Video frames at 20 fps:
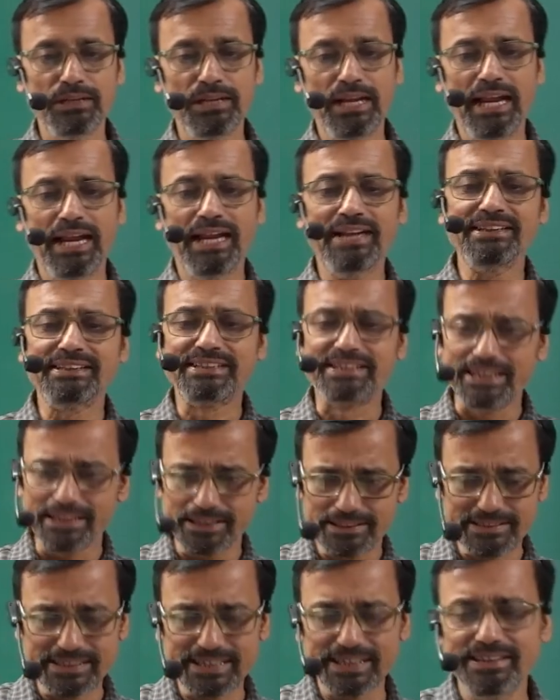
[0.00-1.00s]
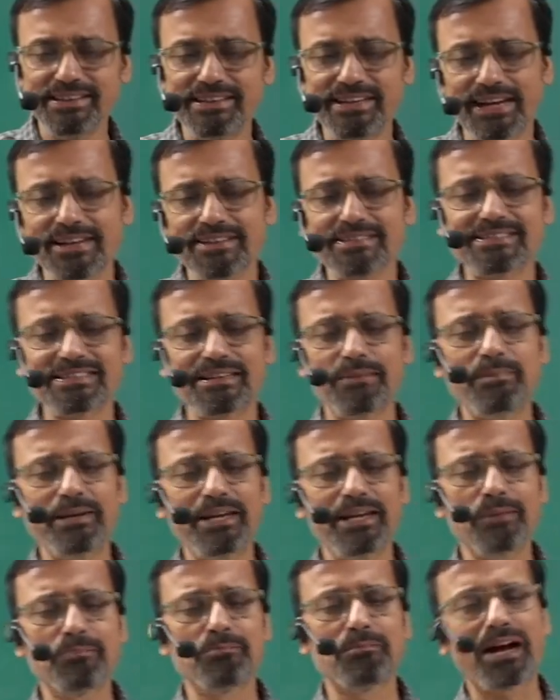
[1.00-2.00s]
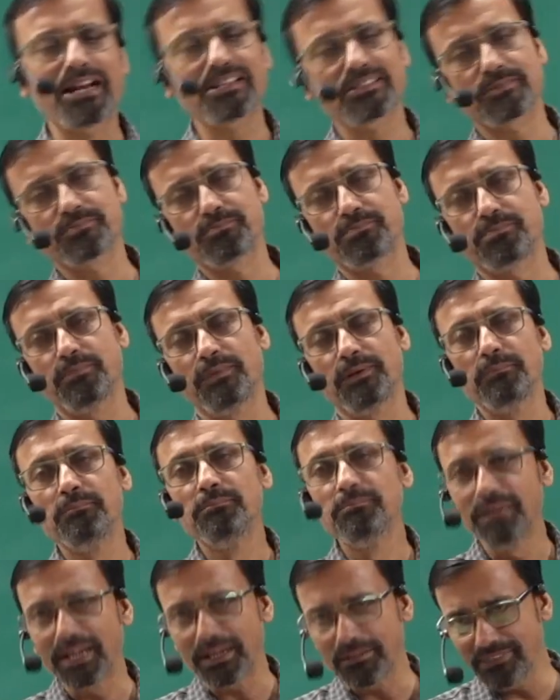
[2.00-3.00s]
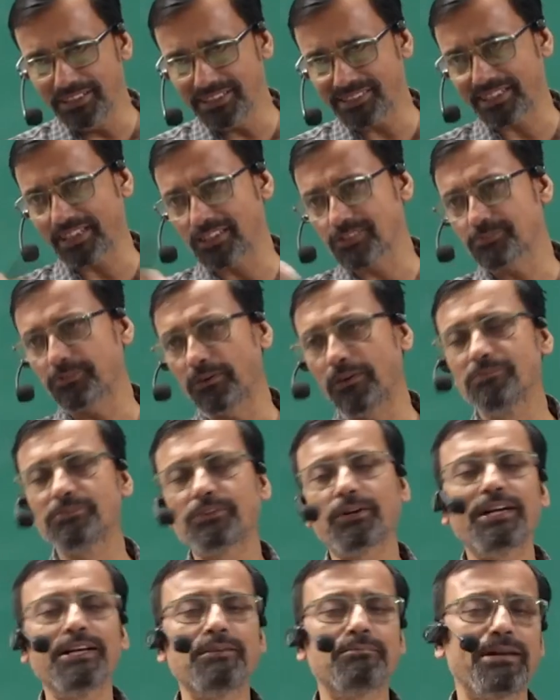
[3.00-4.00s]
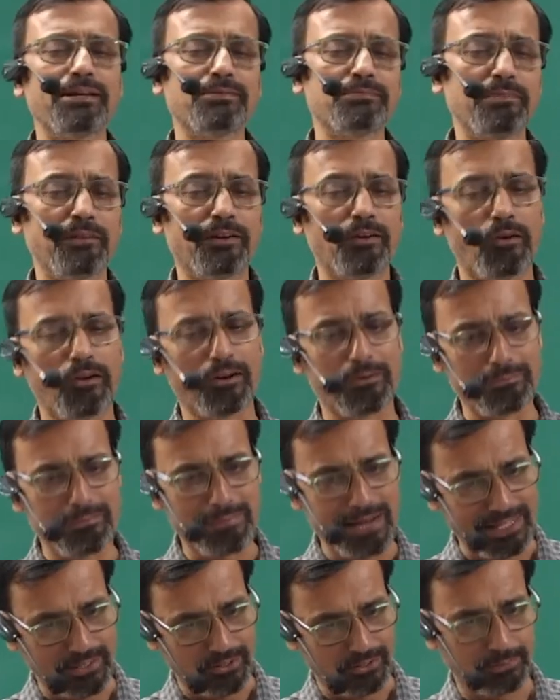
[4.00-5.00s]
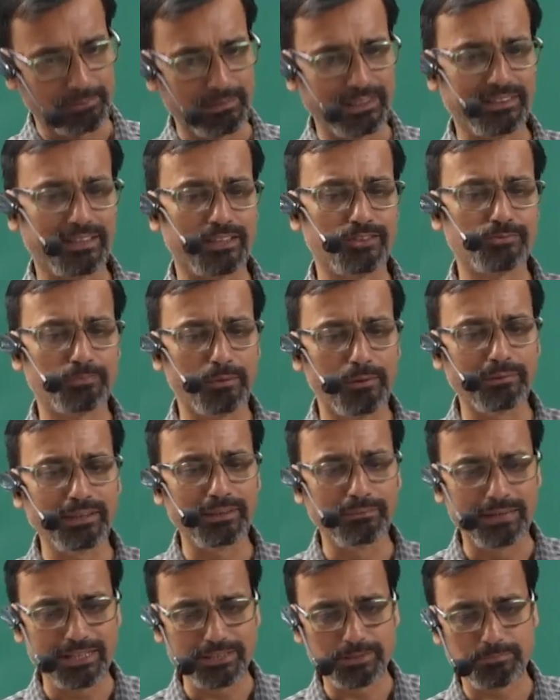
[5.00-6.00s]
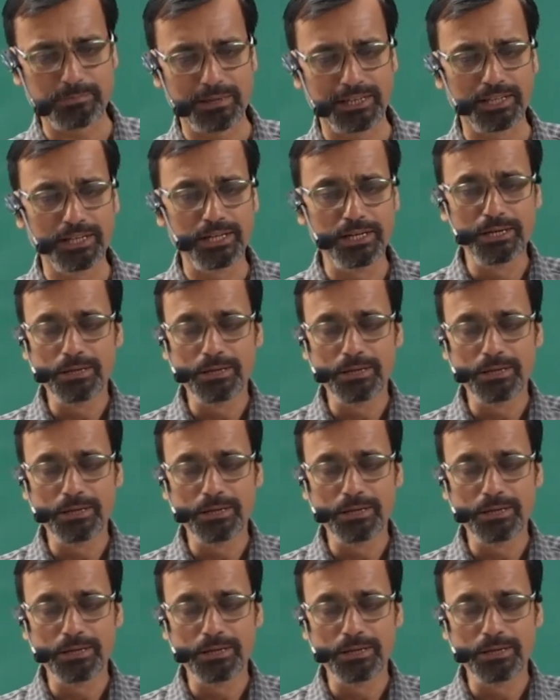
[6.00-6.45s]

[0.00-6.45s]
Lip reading: And this entire saving may be transformed to investment or may not be transformed investment.